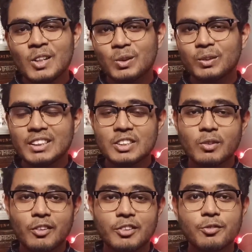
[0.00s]
So this is
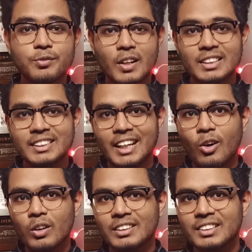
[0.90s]
one of the first
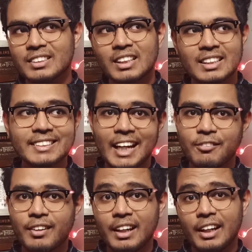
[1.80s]
authors,
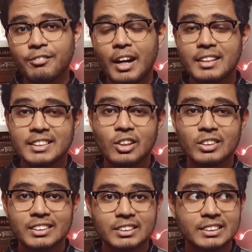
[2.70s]
sci-fi and fantasy
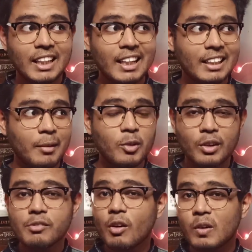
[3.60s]
authors, that I'm
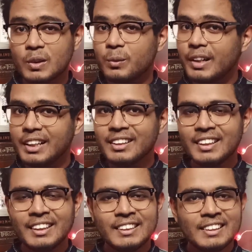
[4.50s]
looking forward to read,
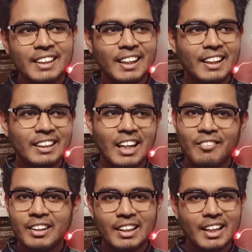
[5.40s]
and I
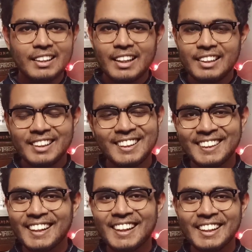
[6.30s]
haven't like really
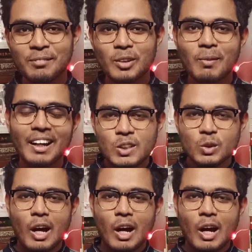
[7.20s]
read any book by him.